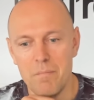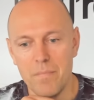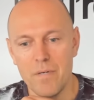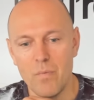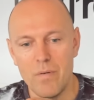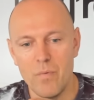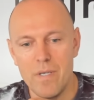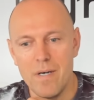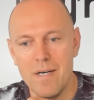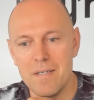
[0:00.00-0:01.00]
But when we
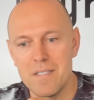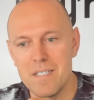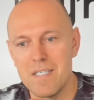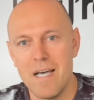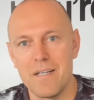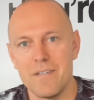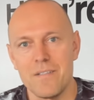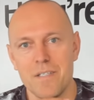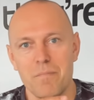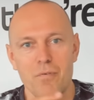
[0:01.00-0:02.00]
are sat
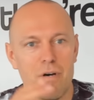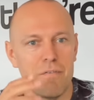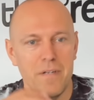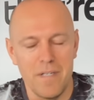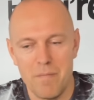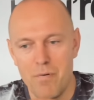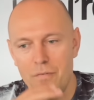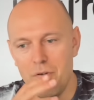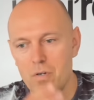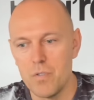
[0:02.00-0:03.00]
on a profit, and the
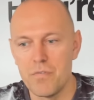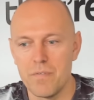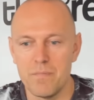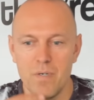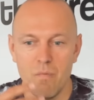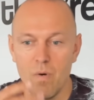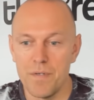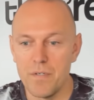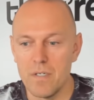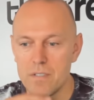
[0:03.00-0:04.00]
profit goes from one
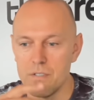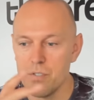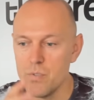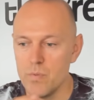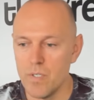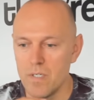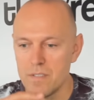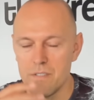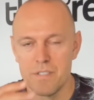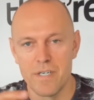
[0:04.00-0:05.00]
dollar to two dollars
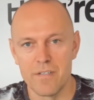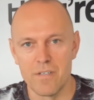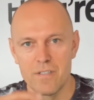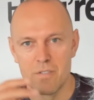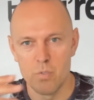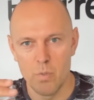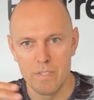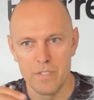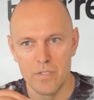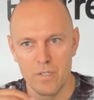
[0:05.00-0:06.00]
to ten dollars to
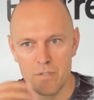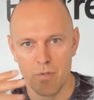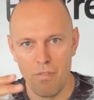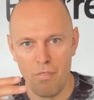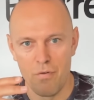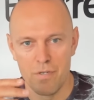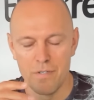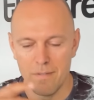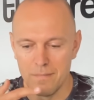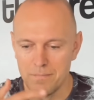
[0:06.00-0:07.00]
twenty dollars to the thirty
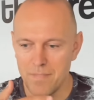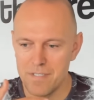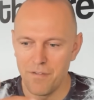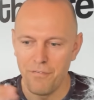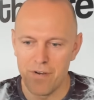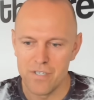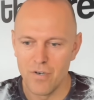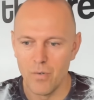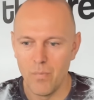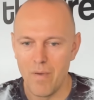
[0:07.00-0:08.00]
dollars, there's a
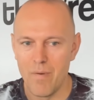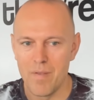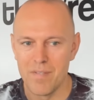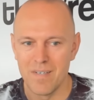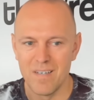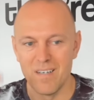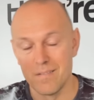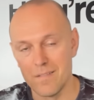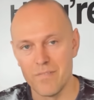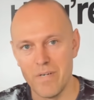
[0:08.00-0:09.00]
threshold where we're thinking, oh, it
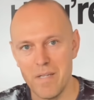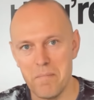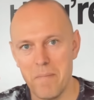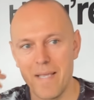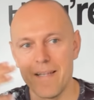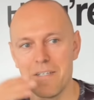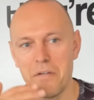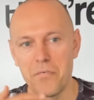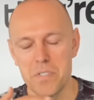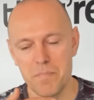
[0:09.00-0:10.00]
doesn't really make any
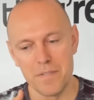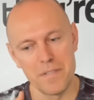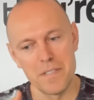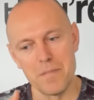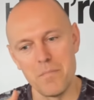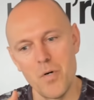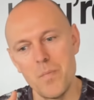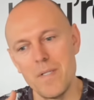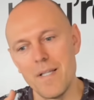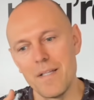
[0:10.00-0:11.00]
difference. But the
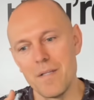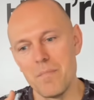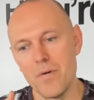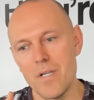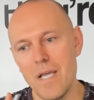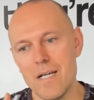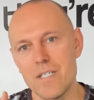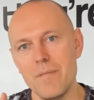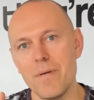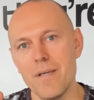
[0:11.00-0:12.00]
moment that the money
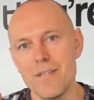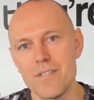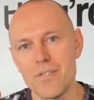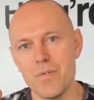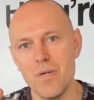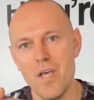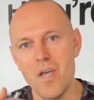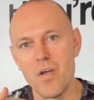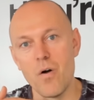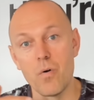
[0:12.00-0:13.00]
actually begins to,
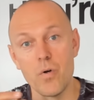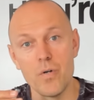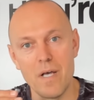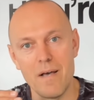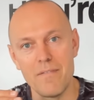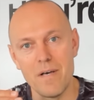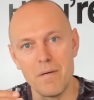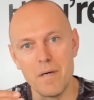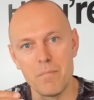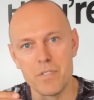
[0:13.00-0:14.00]
or could have
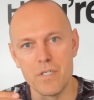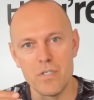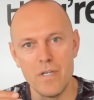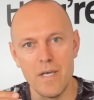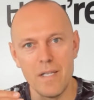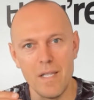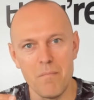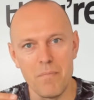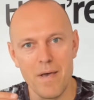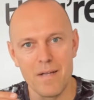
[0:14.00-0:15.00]
potentially an
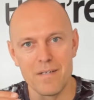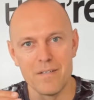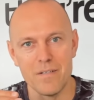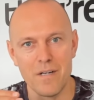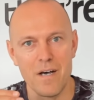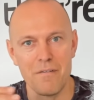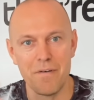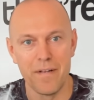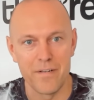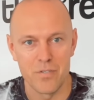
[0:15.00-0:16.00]
impact on our
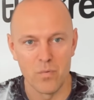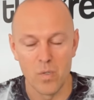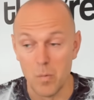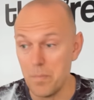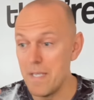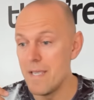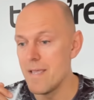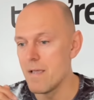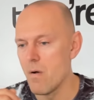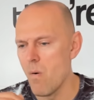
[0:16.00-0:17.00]
financial
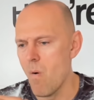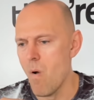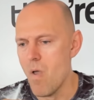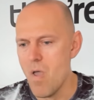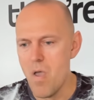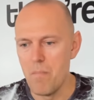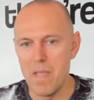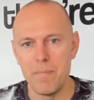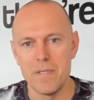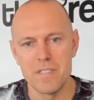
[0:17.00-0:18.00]
well-being, or
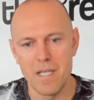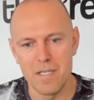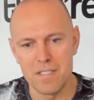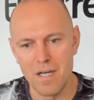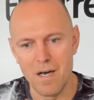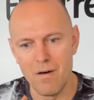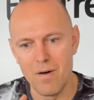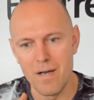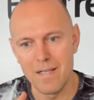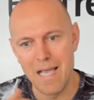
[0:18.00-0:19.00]
maybe it takes
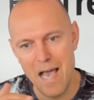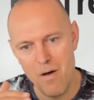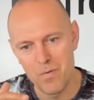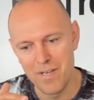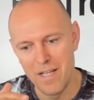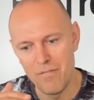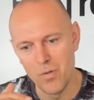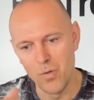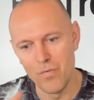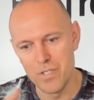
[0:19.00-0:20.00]
our account level
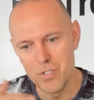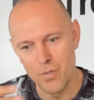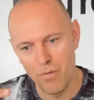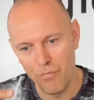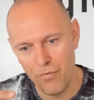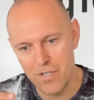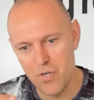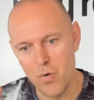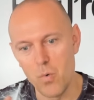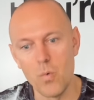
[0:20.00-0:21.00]
over a certain
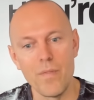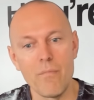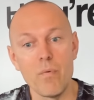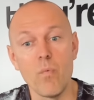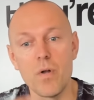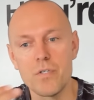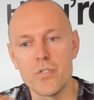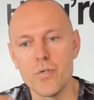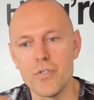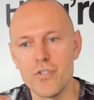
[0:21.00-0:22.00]
threshold that we wanted
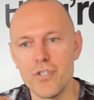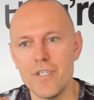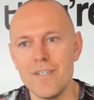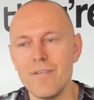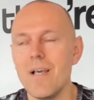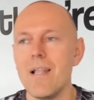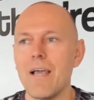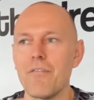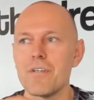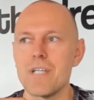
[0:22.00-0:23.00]
to achieve.
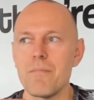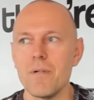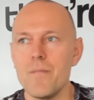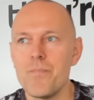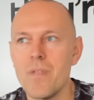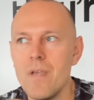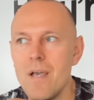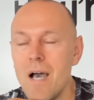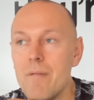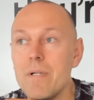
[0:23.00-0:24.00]
Like, for example,
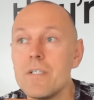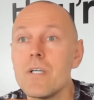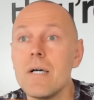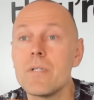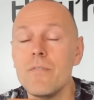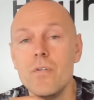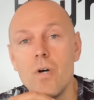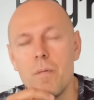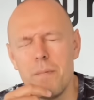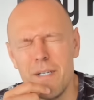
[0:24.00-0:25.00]
how many times have you
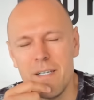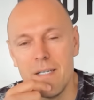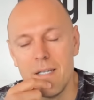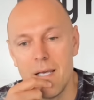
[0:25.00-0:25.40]
not been in